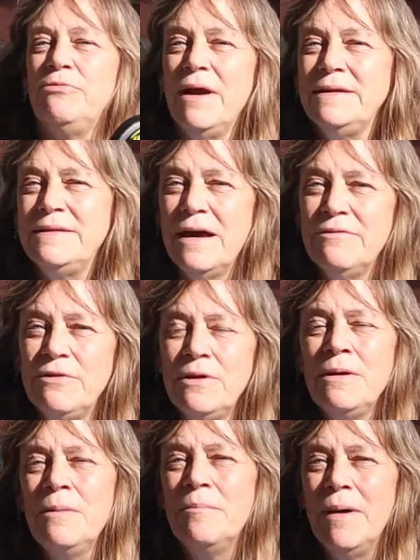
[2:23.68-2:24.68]
Red
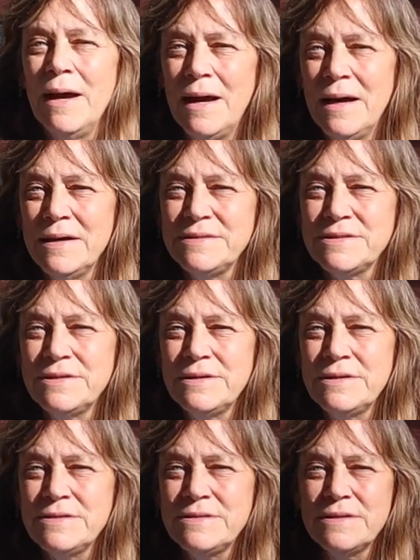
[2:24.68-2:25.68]
Devil, my
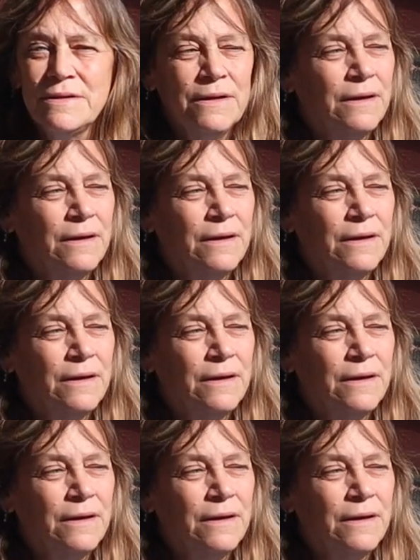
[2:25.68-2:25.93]
Oscars,